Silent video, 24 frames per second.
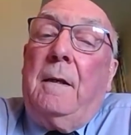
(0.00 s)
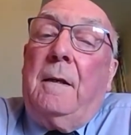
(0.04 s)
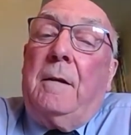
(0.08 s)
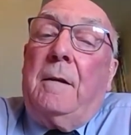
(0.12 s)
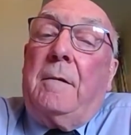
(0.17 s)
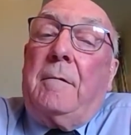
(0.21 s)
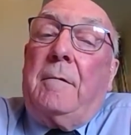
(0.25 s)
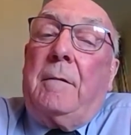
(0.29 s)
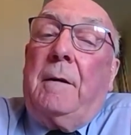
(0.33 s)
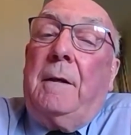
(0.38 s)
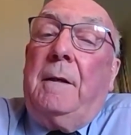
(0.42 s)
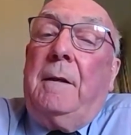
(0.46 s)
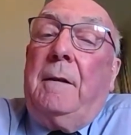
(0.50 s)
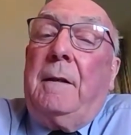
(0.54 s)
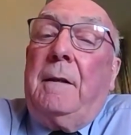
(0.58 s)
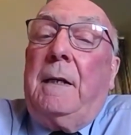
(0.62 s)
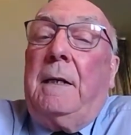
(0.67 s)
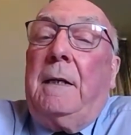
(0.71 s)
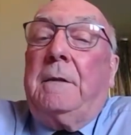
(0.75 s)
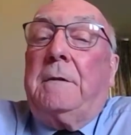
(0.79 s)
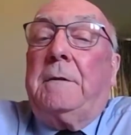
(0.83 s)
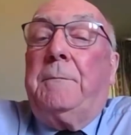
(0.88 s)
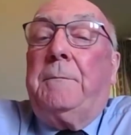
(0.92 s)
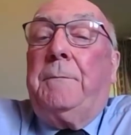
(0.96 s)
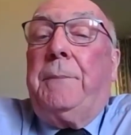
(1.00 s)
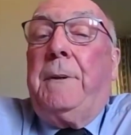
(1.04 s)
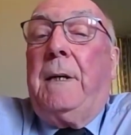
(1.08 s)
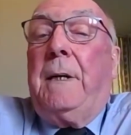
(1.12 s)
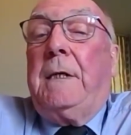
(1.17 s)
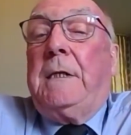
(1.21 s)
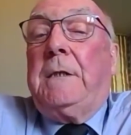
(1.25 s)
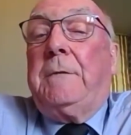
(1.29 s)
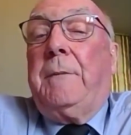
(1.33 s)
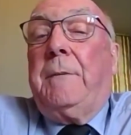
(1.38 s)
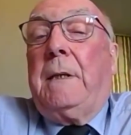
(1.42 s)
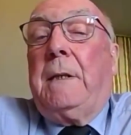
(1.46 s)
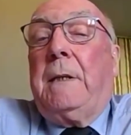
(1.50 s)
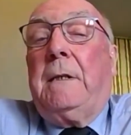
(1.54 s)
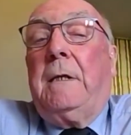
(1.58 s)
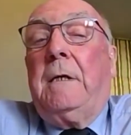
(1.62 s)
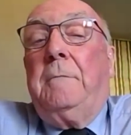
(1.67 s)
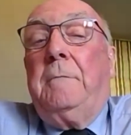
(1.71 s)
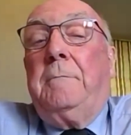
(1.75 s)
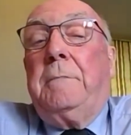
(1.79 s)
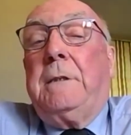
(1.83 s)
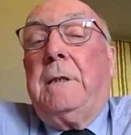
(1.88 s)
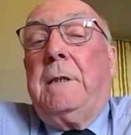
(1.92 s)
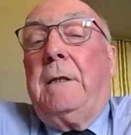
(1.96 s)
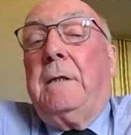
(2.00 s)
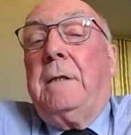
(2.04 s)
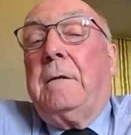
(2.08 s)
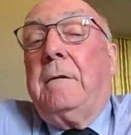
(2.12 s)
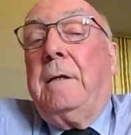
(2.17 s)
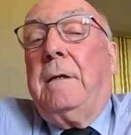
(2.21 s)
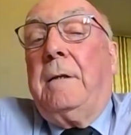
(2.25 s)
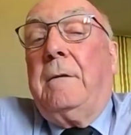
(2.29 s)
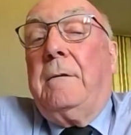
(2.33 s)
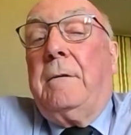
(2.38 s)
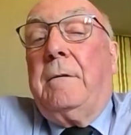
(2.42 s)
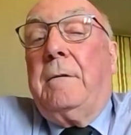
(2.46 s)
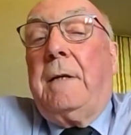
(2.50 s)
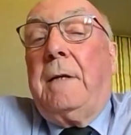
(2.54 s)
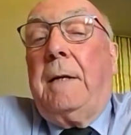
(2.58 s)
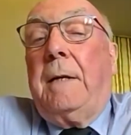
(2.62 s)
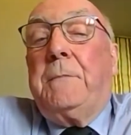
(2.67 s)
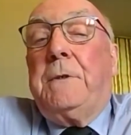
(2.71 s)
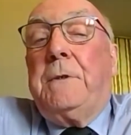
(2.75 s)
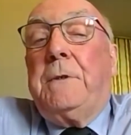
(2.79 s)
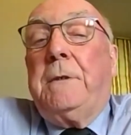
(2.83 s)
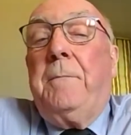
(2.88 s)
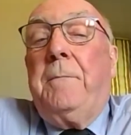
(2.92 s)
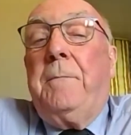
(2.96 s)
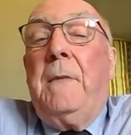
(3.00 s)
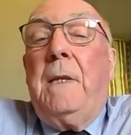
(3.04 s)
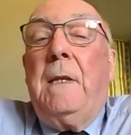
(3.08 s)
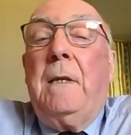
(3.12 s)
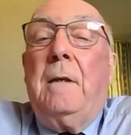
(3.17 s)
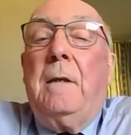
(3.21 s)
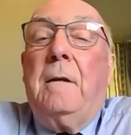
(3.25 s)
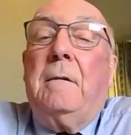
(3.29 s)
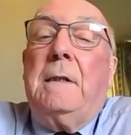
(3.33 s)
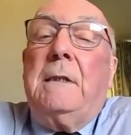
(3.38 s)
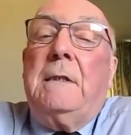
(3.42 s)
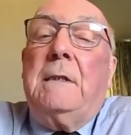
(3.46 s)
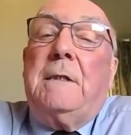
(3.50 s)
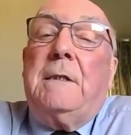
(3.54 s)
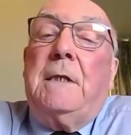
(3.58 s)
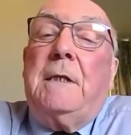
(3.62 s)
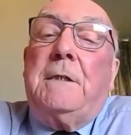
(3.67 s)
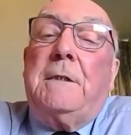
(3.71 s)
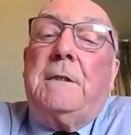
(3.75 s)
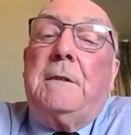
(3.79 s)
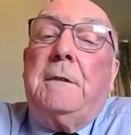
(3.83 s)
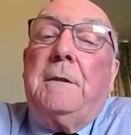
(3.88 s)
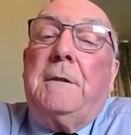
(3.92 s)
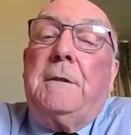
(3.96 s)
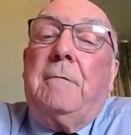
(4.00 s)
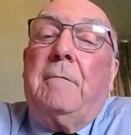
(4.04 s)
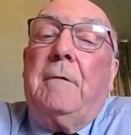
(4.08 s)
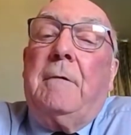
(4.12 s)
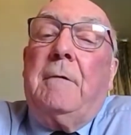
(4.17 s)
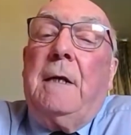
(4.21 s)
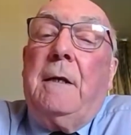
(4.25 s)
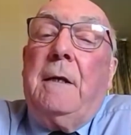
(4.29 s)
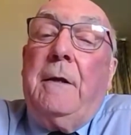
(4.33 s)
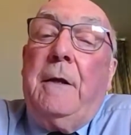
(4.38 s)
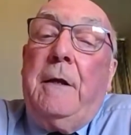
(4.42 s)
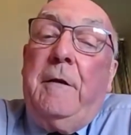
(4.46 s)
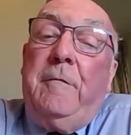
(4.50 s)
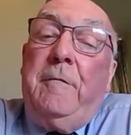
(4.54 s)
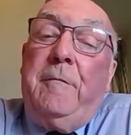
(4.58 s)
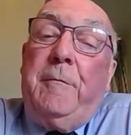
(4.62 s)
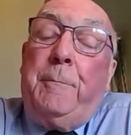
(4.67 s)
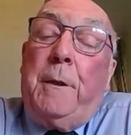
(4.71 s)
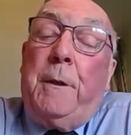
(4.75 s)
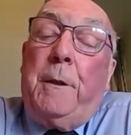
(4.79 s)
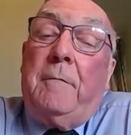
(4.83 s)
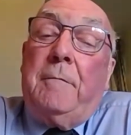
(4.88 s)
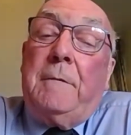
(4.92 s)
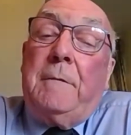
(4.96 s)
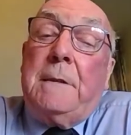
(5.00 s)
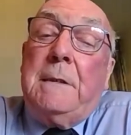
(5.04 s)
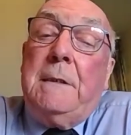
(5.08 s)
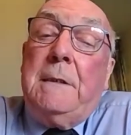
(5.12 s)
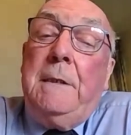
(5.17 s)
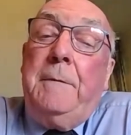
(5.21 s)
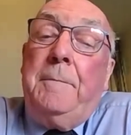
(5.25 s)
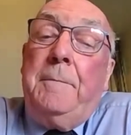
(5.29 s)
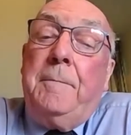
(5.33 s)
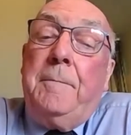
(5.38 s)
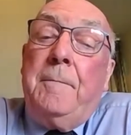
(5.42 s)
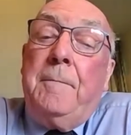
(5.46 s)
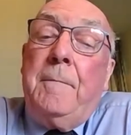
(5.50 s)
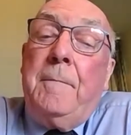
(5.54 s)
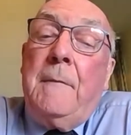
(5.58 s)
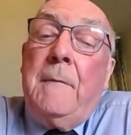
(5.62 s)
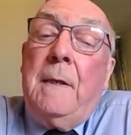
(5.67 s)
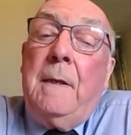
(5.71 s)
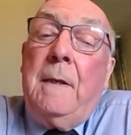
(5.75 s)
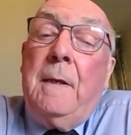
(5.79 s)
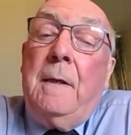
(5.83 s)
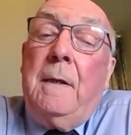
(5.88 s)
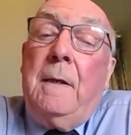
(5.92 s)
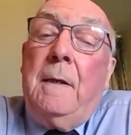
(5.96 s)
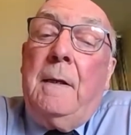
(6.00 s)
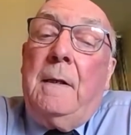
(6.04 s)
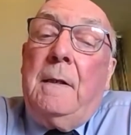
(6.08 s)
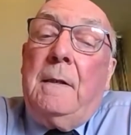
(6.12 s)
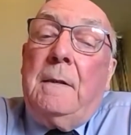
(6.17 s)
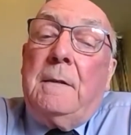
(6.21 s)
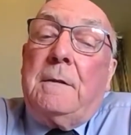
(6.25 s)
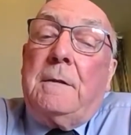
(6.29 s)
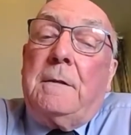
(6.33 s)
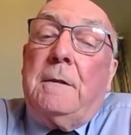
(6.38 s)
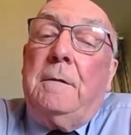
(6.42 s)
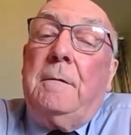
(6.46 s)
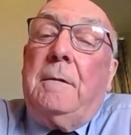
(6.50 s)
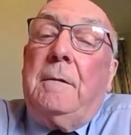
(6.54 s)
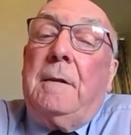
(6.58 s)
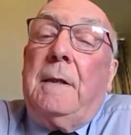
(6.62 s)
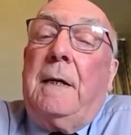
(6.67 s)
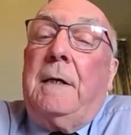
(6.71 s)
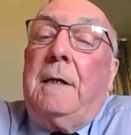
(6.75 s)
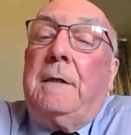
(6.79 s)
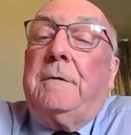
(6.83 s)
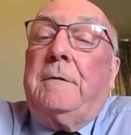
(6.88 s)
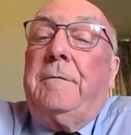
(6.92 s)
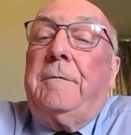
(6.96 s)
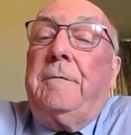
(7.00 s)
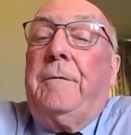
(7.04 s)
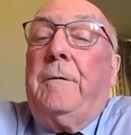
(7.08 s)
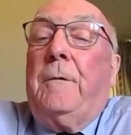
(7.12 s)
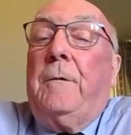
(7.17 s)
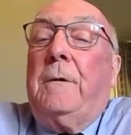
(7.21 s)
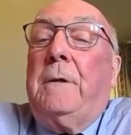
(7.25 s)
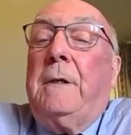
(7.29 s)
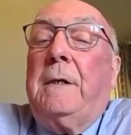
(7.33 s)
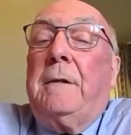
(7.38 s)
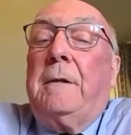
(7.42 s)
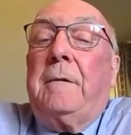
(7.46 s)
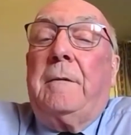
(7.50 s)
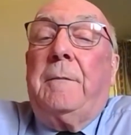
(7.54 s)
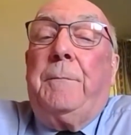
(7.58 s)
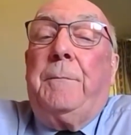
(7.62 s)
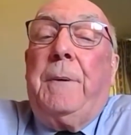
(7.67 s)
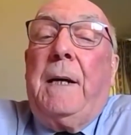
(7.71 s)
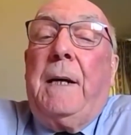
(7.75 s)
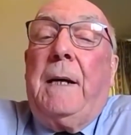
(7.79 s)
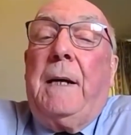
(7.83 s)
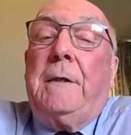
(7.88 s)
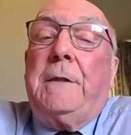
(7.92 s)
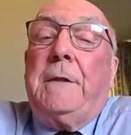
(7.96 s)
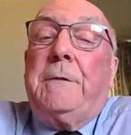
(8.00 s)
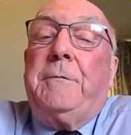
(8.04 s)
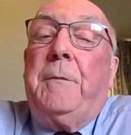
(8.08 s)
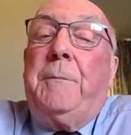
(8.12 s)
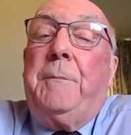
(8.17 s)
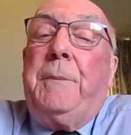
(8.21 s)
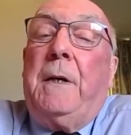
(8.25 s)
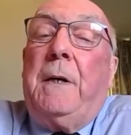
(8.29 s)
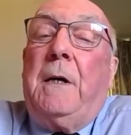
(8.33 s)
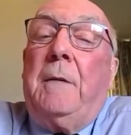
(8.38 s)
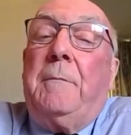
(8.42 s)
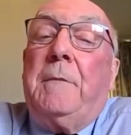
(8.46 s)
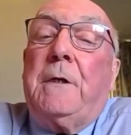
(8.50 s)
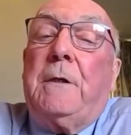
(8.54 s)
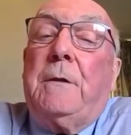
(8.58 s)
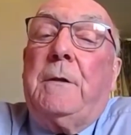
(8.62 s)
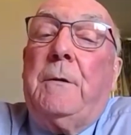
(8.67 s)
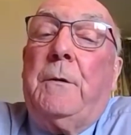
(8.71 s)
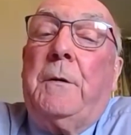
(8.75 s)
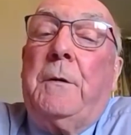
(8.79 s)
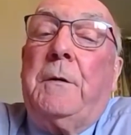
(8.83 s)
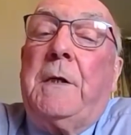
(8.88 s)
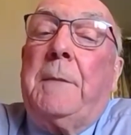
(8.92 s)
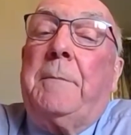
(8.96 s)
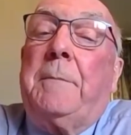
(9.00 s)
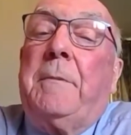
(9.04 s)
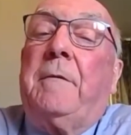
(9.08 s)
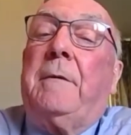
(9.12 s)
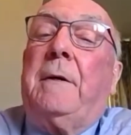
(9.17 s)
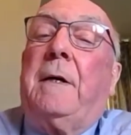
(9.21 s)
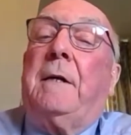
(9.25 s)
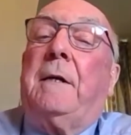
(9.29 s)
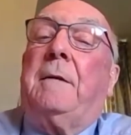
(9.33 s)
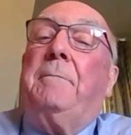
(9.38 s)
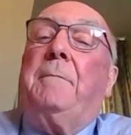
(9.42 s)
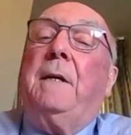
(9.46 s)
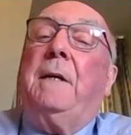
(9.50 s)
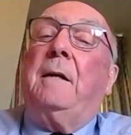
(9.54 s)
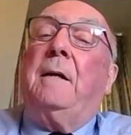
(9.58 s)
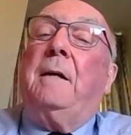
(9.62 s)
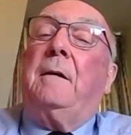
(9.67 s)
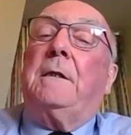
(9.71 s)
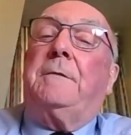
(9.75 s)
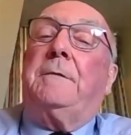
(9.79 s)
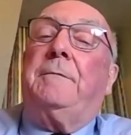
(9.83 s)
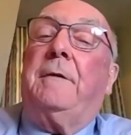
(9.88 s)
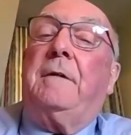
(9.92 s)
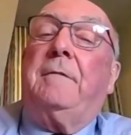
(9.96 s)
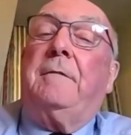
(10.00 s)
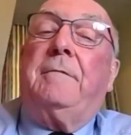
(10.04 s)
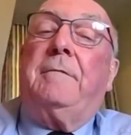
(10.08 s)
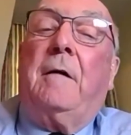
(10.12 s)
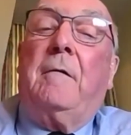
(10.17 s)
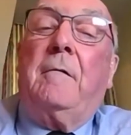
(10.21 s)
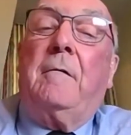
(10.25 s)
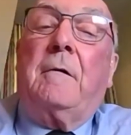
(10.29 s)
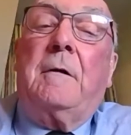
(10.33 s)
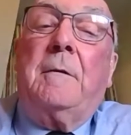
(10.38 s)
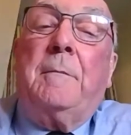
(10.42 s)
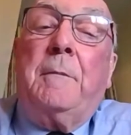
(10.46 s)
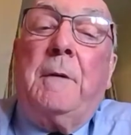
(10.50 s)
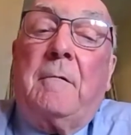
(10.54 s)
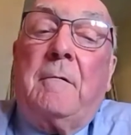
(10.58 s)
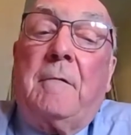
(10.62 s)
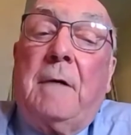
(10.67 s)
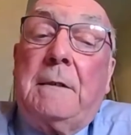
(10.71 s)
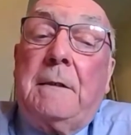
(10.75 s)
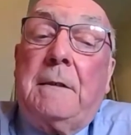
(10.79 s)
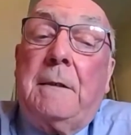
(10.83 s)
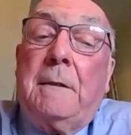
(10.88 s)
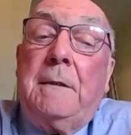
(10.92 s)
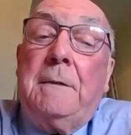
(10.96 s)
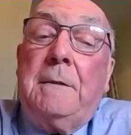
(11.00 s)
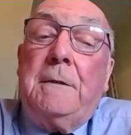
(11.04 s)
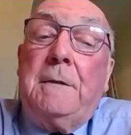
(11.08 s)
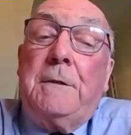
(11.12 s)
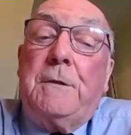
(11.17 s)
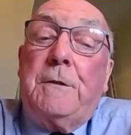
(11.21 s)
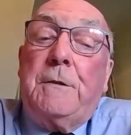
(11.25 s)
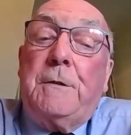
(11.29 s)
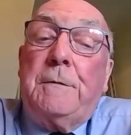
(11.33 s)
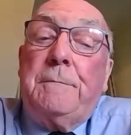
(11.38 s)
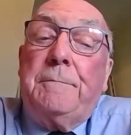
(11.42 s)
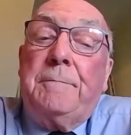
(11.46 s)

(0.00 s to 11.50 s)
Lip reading: £3,000 for the Hope Centre in Northampton, who exist to relieve poverty, £2,400 for Palmer Court to provide meals for the vulnerable residents.